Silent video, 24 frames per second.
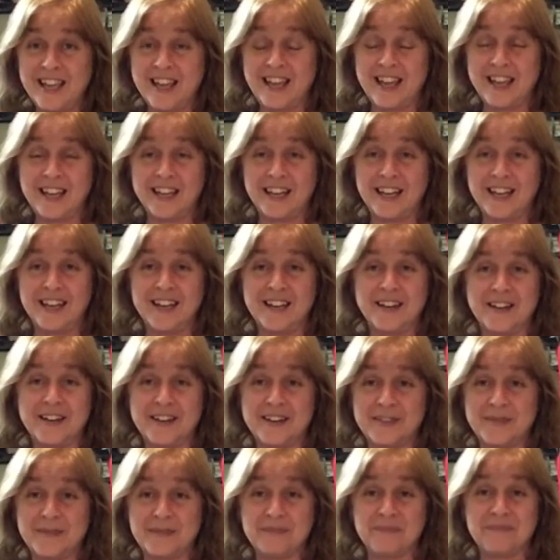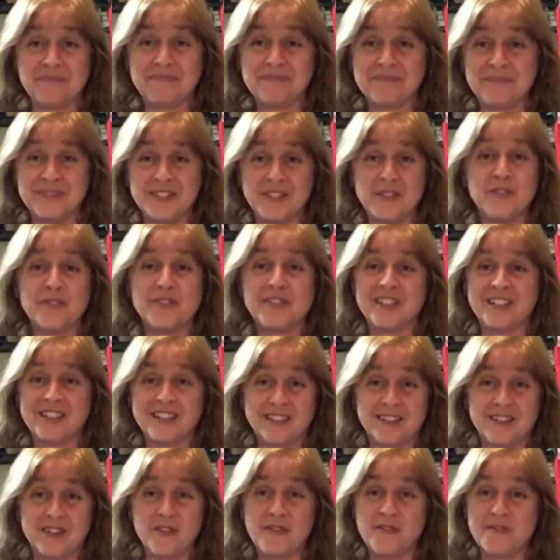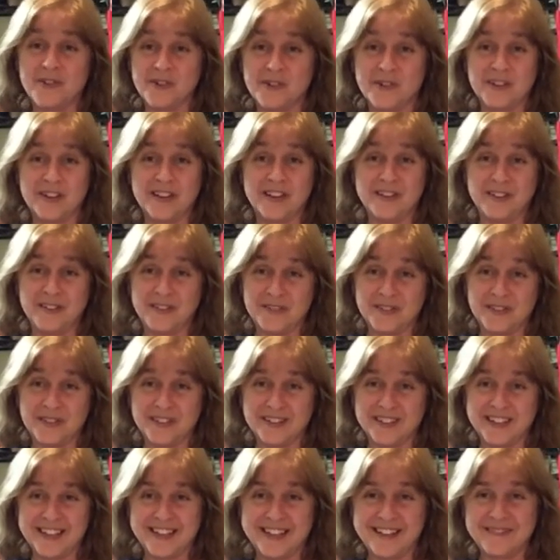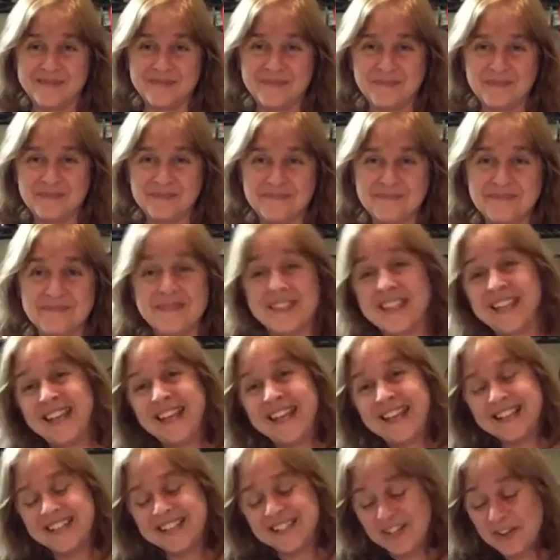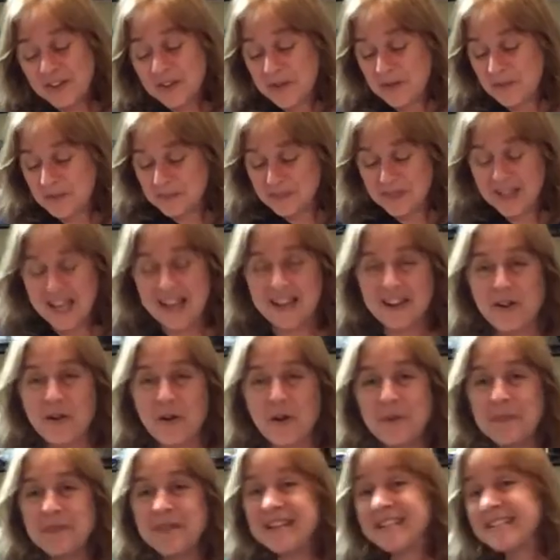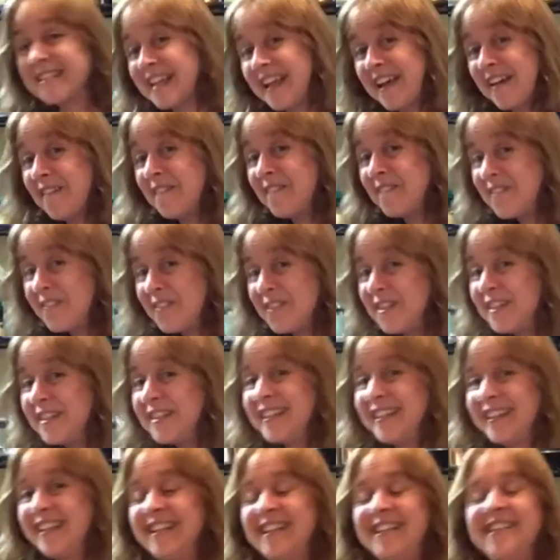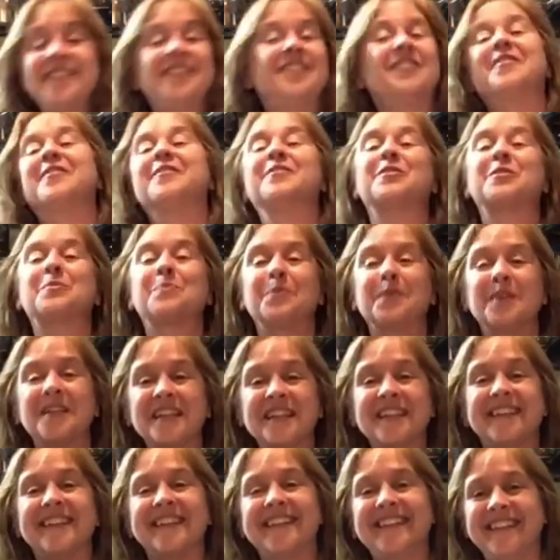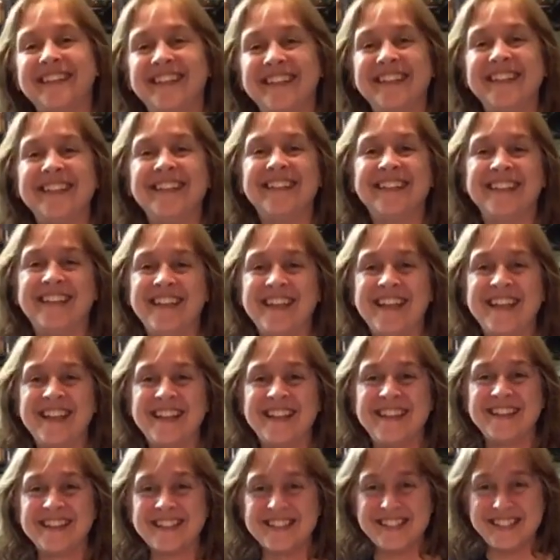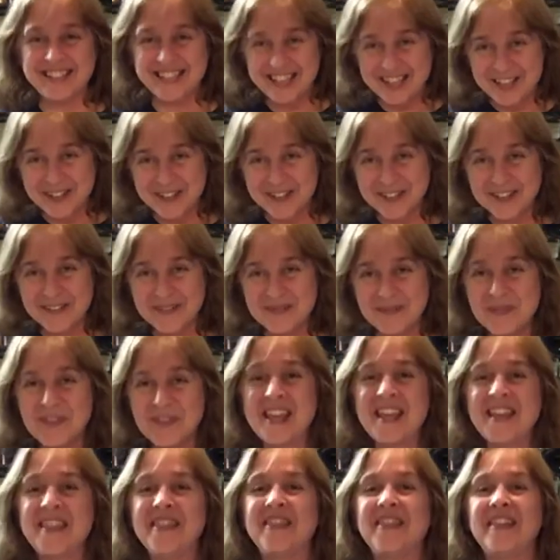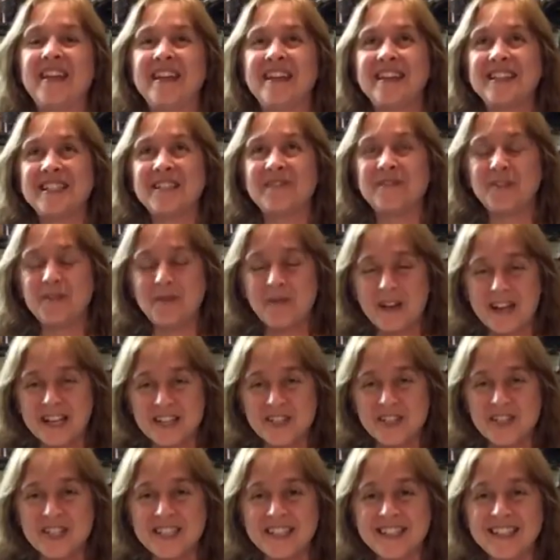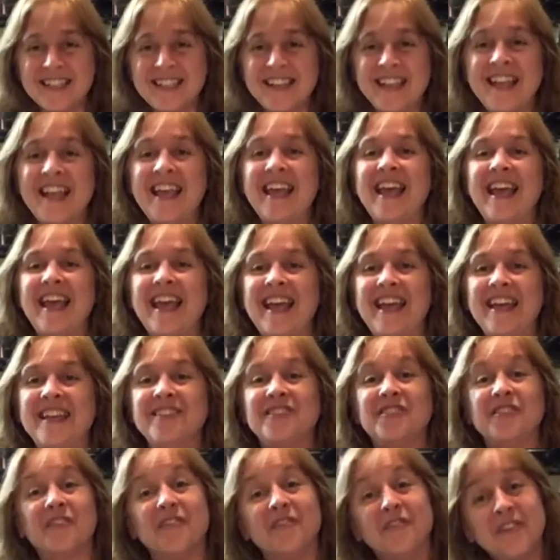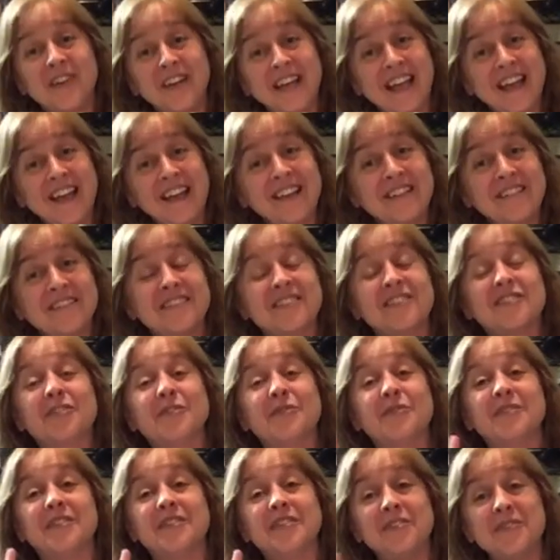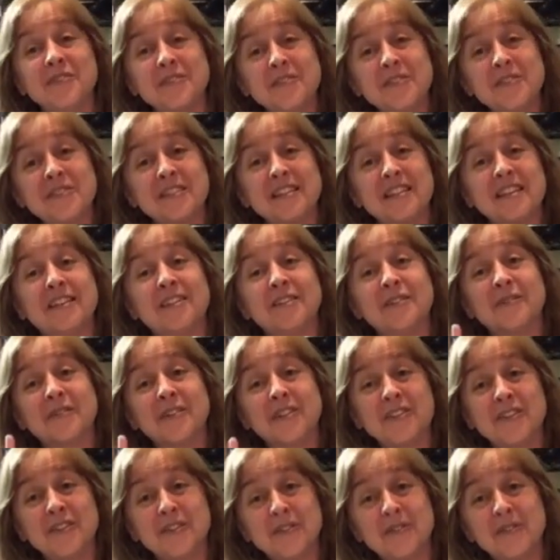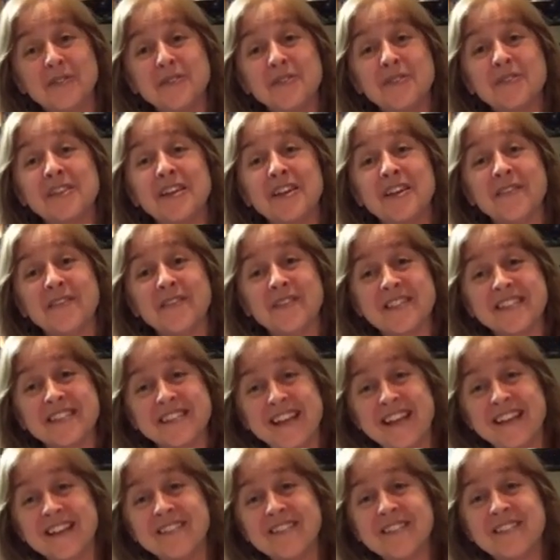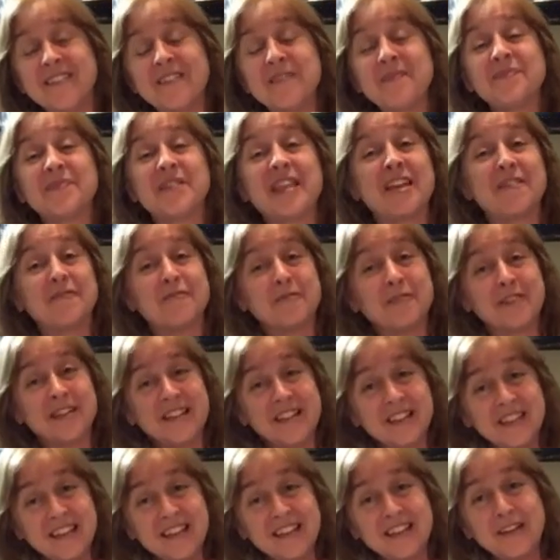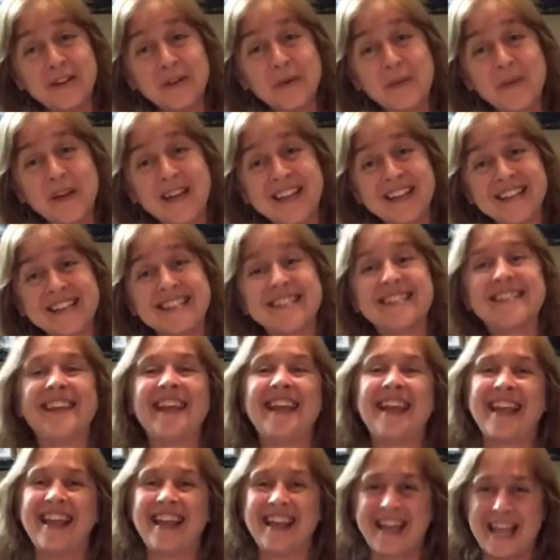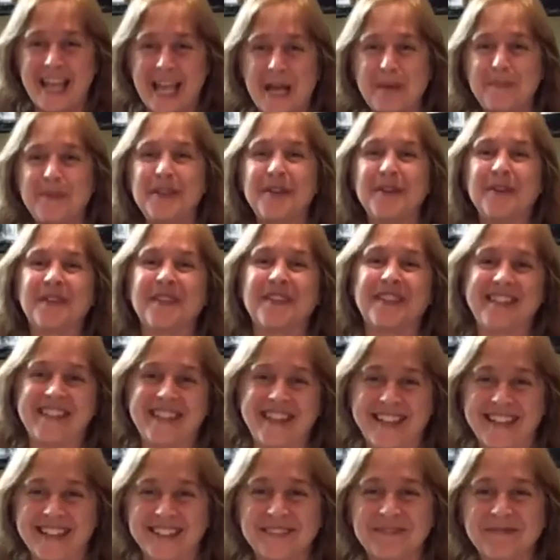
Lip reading: and use it over and over again. So I hope that's helpful in your spring cleaning this year. Thanks for watching, and don't forget to reduce, reuse, recycle, and rethink your waste, and happy Earth Day.